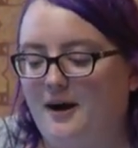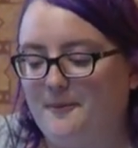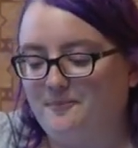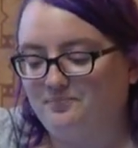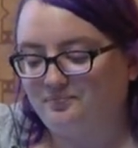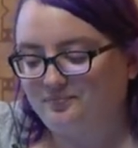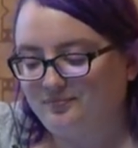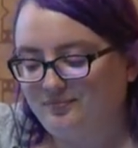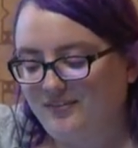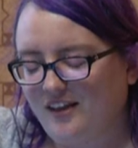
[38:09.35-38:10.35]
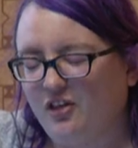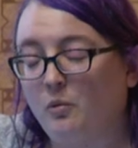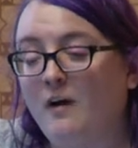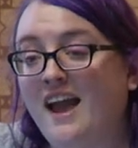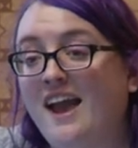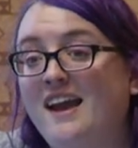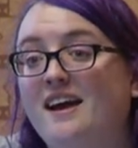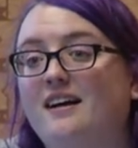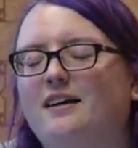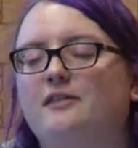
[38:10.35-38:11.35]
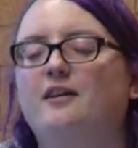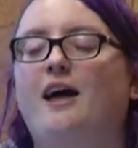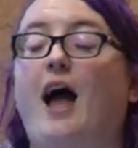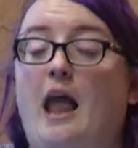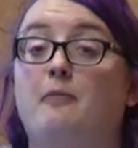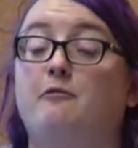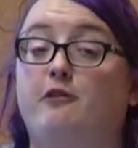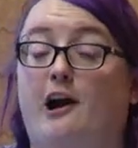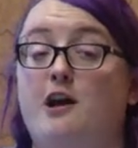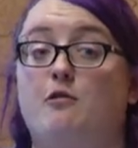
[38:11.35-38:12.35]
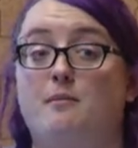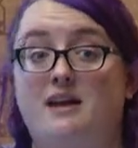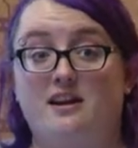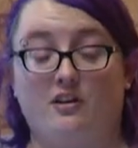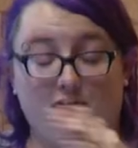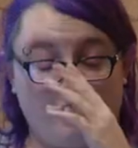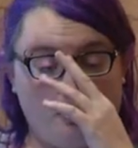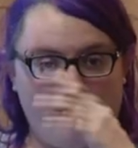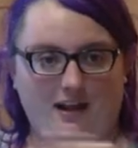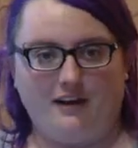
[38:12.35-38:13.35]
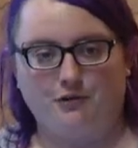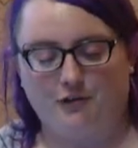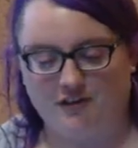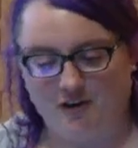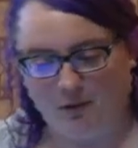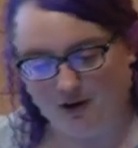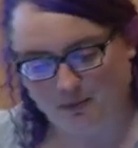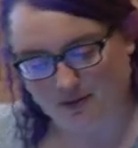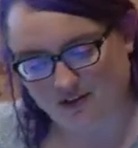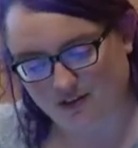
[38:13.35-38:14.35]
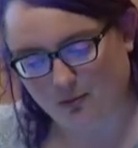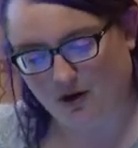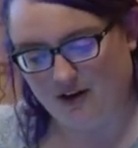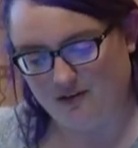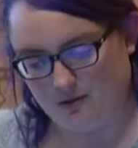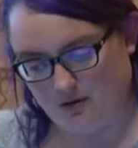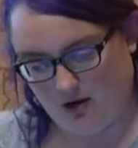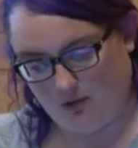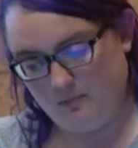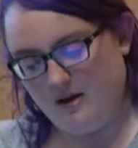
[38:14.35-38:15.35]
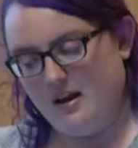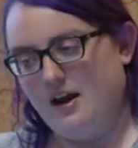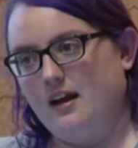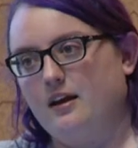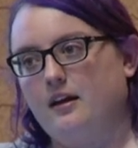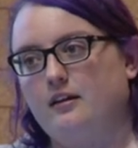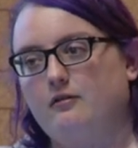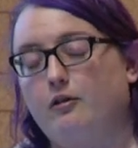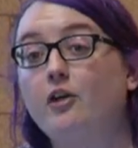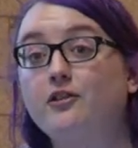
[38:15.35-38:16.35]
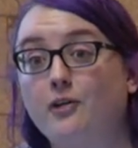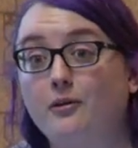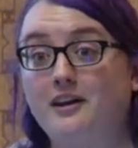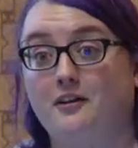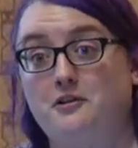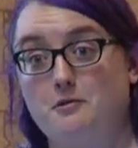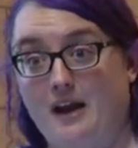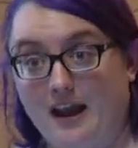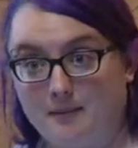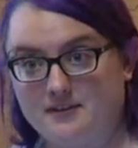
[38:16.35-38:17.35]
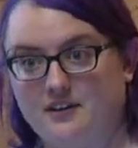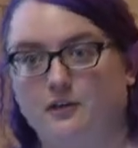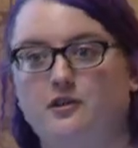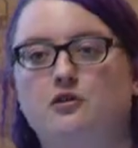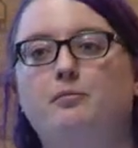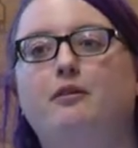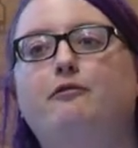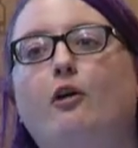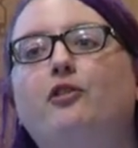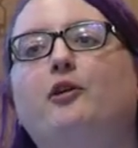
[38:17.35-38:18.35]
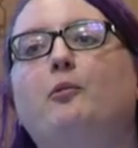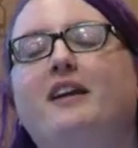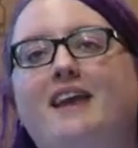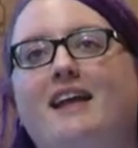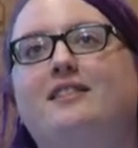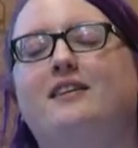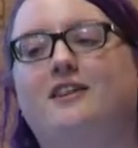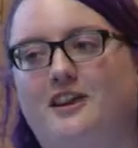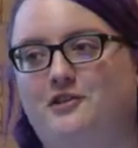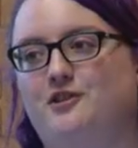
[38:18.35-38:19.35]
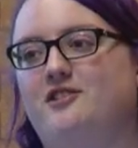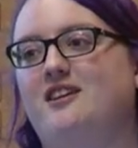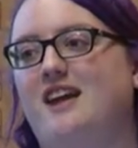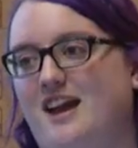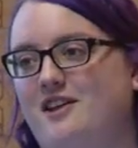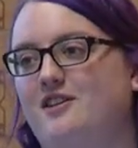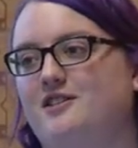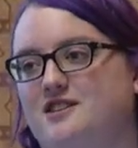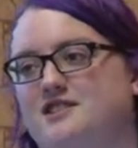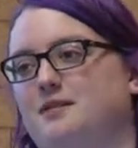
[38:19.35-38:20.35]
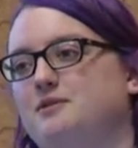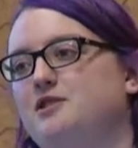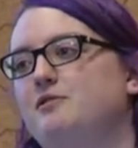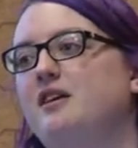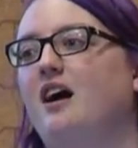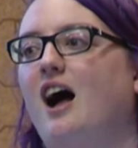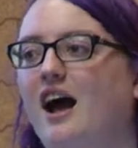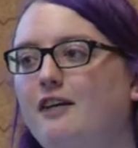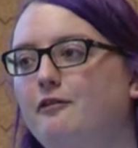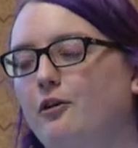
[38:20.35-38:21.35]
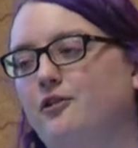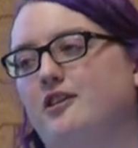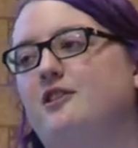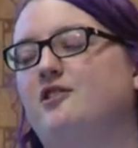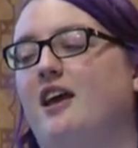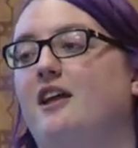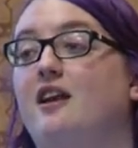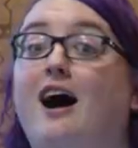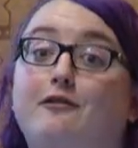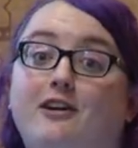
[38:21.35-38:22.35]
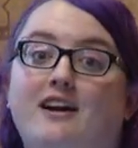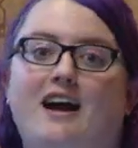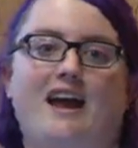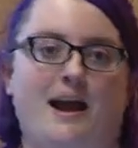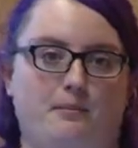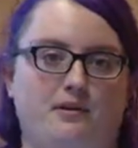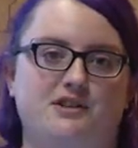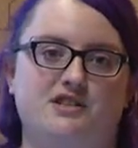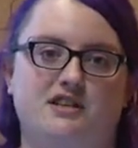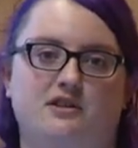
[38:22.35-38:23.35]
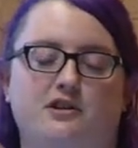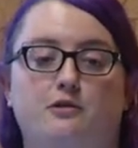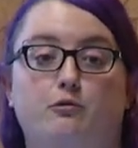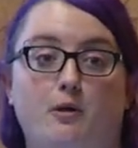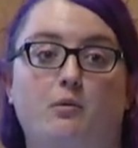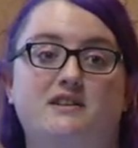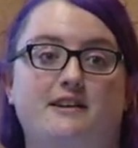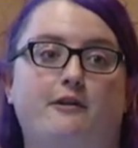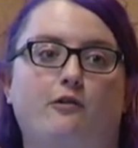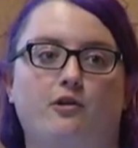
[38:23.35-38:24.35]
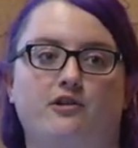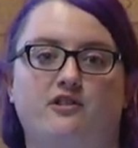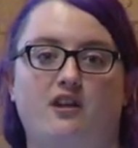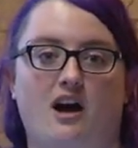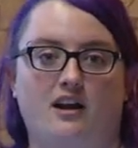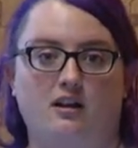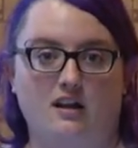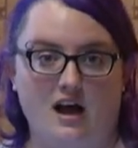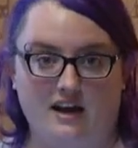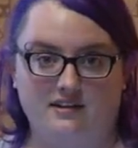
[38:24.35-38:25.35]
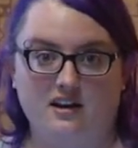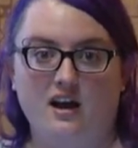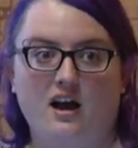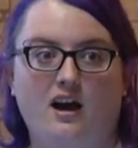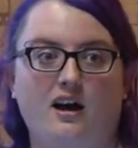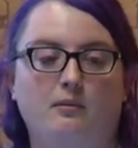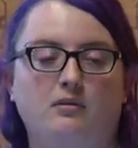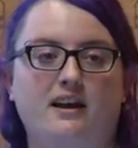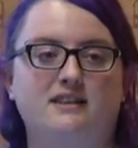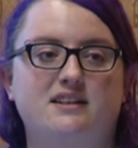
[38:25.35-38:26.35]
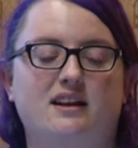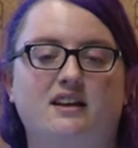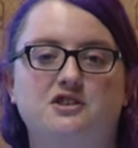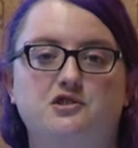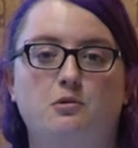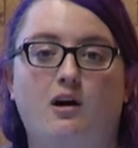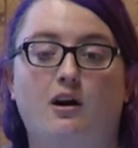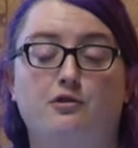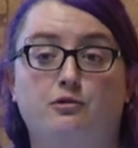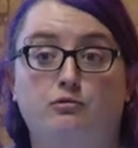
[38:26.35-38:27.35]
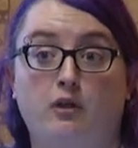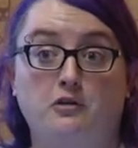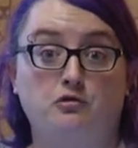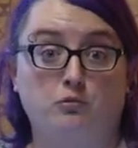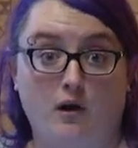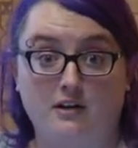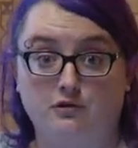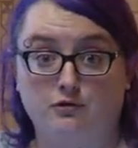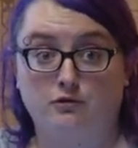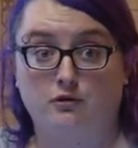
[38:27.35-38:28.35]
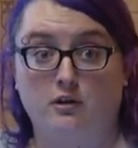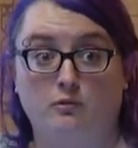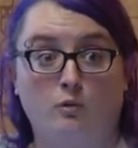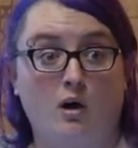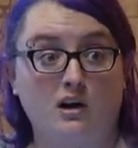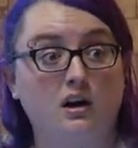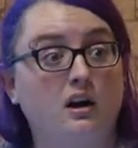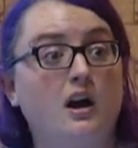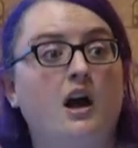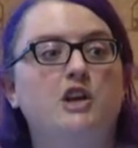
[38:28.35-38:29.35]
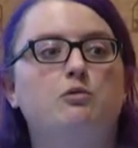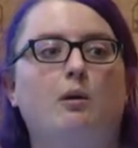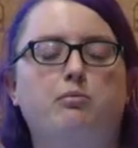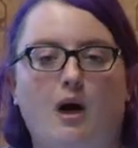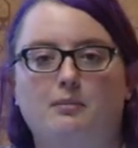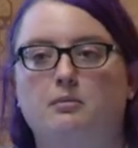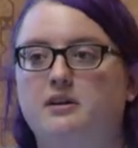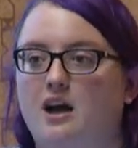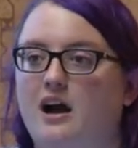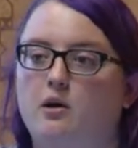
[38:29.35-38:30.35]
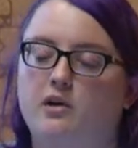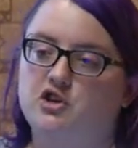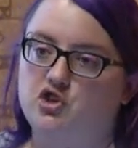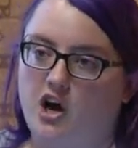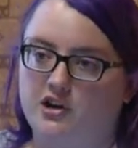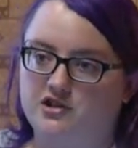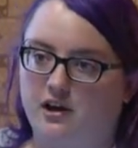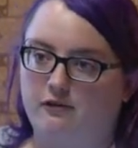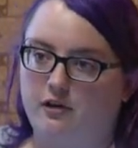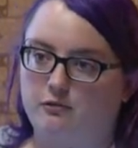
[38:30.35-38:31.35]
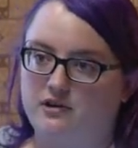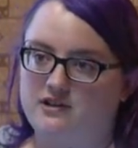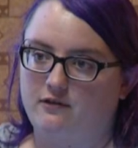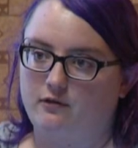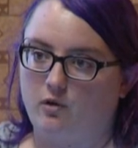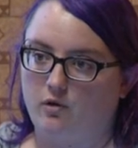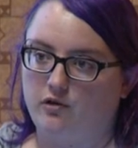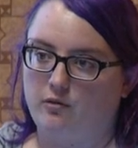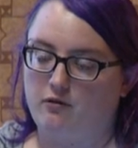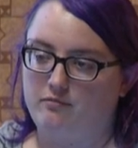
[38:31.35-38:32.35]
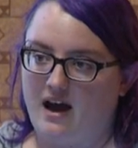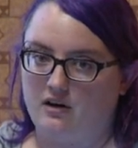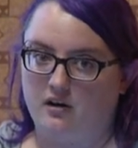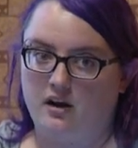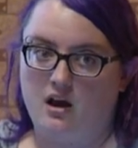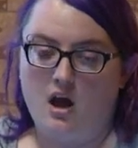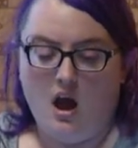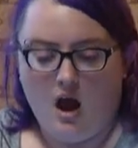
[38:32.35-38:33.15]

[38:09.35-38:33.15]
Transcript: Um, the way, I am very remedial to the way electricity works, but this is what I do know. volts don't kill you, amps kill you, but volts are what get the electricity in your system. So you need a high voltage and a not very high amperage to kill you. 3.7 volts is not a lot. Um, like I said, unless you are like drenched in water, you are probably not going to shock yourself on 3.7 volts of battery.